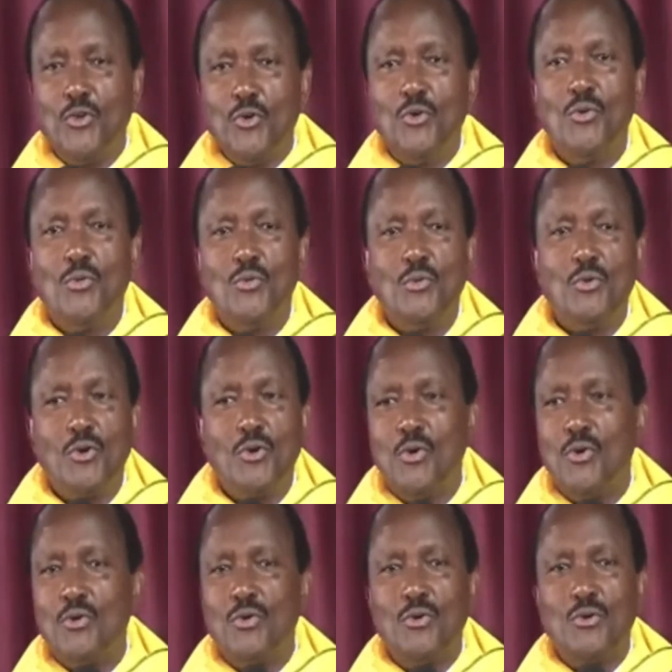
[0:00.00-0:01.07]
we do, we'll
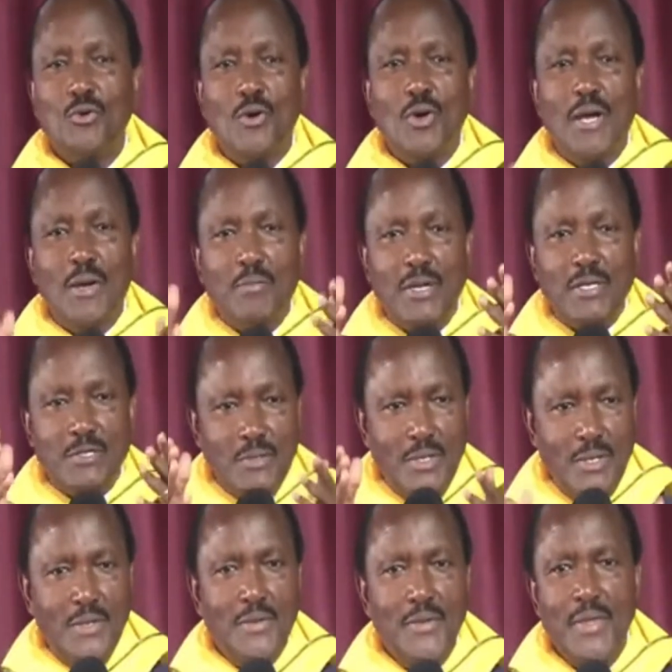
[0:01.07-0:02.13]
call Ruto
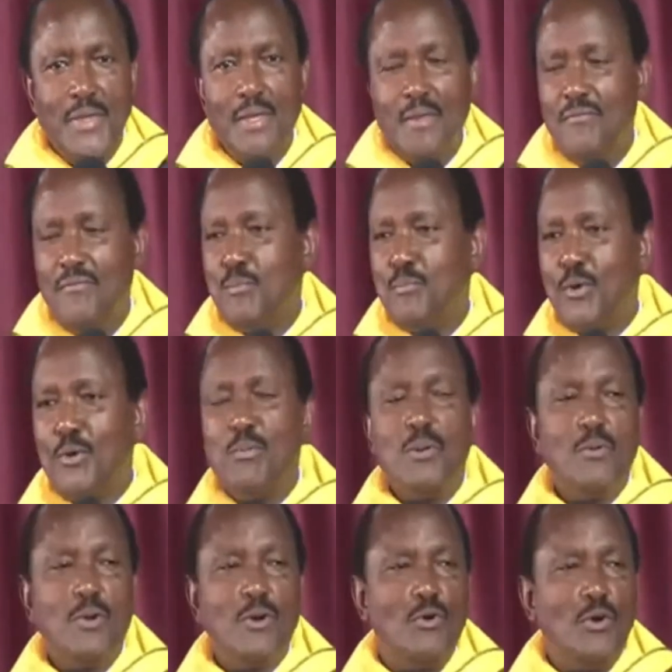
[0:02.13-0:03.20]
apatue, if we
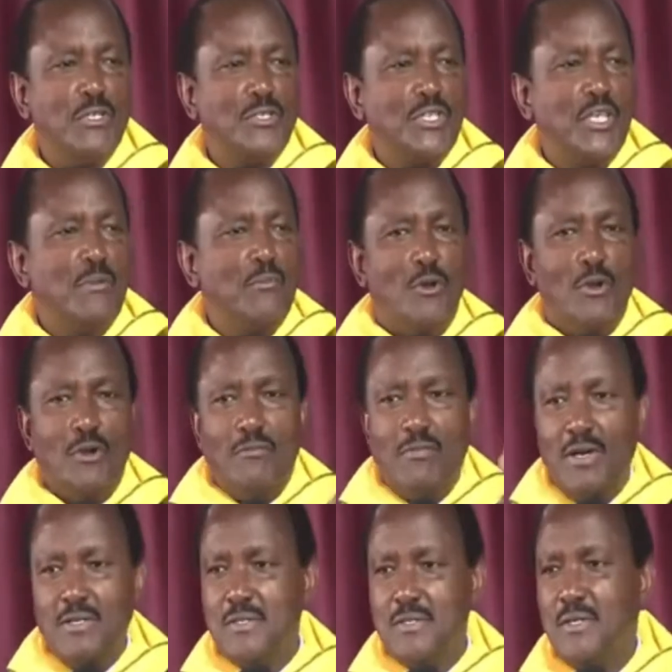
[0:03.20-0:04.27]
probably we go and see him, all
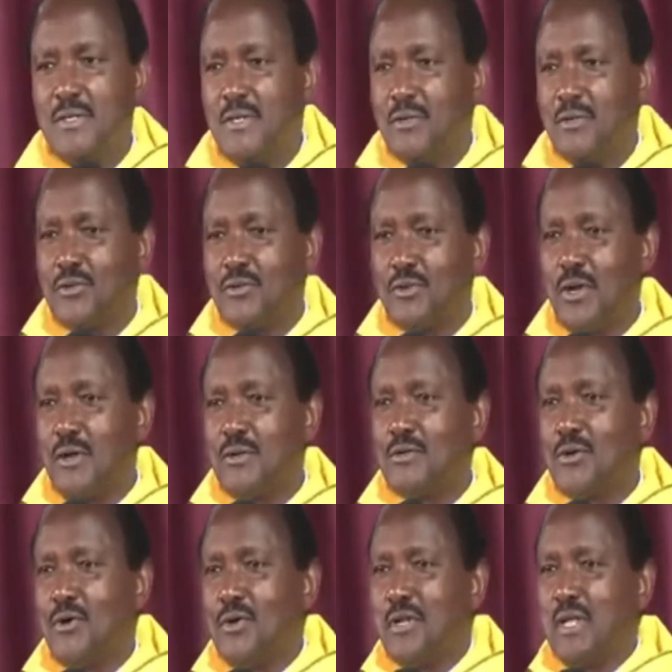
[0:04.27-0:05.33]
of us, to talk
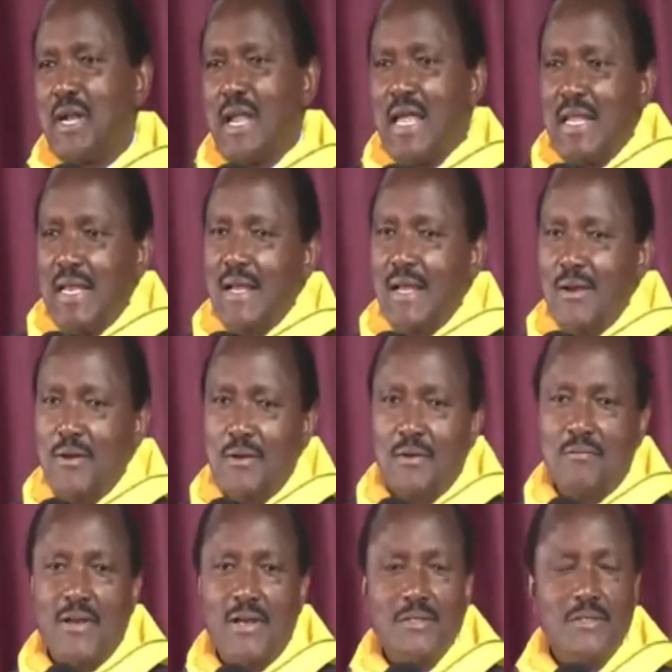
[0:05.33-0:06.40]
out to Kone Raila,
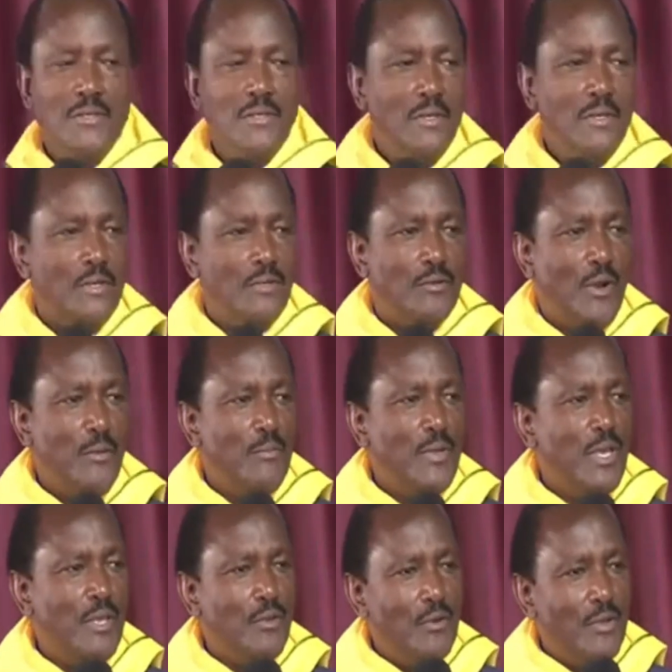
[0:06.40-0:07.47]
all of us,
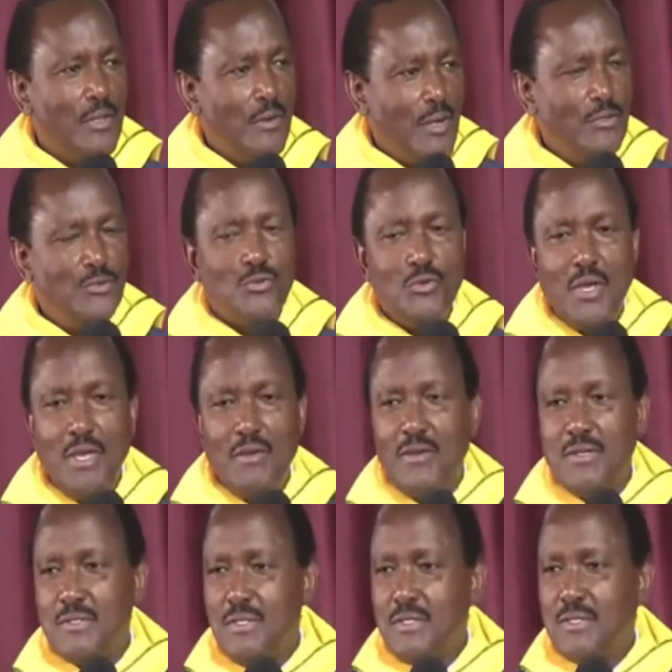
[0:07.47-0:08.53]
tuambie, you are the ones who
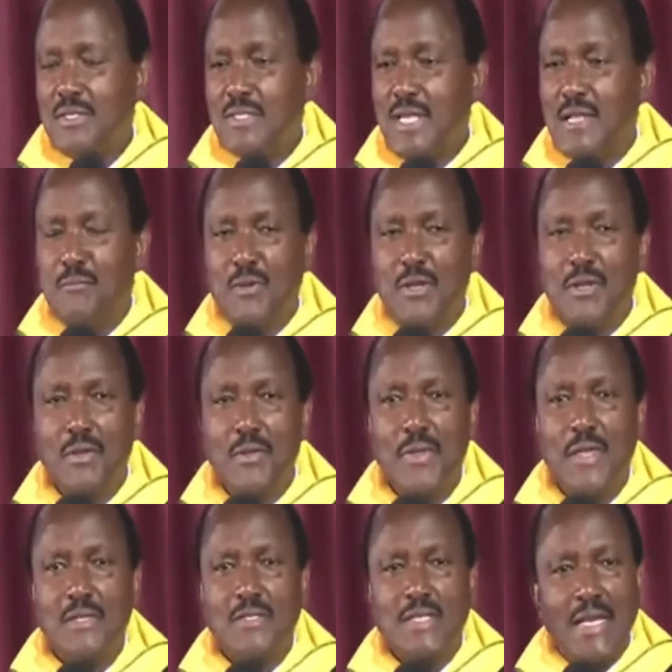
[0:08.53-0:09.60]
gave us this assignment.
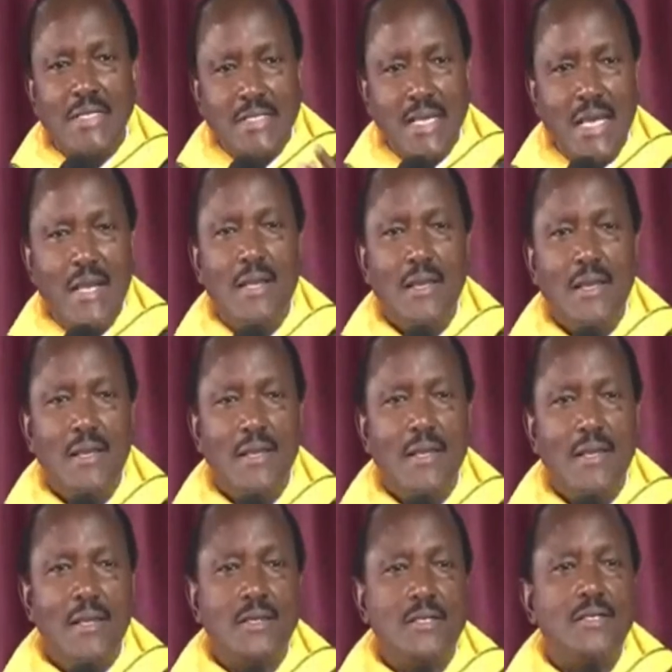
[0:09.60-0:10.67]
Sasa,
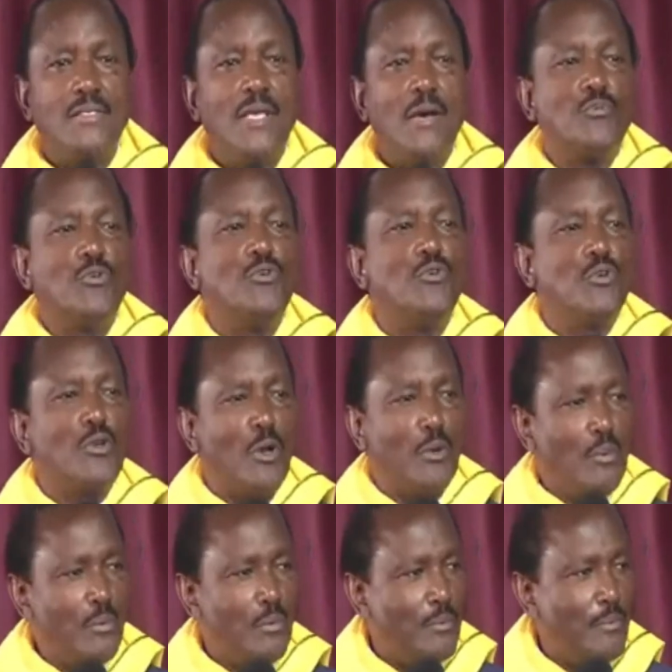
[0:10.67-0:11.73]
it is up to you
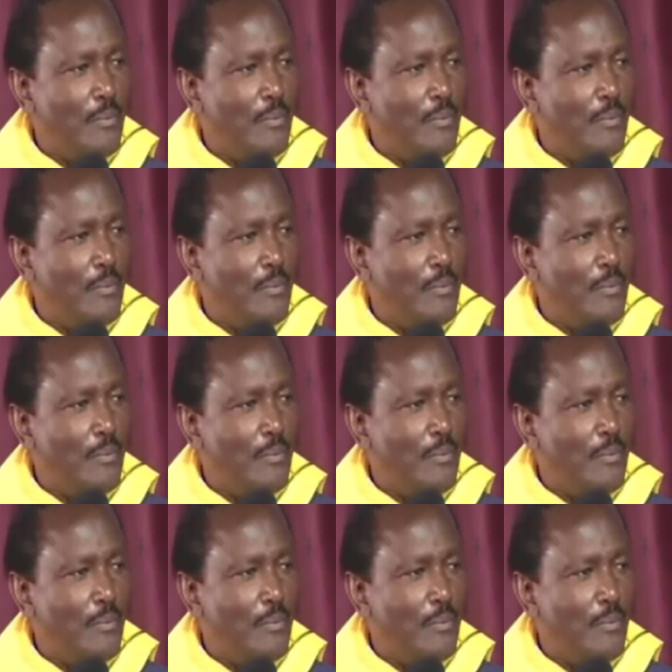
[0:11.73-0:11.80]
now.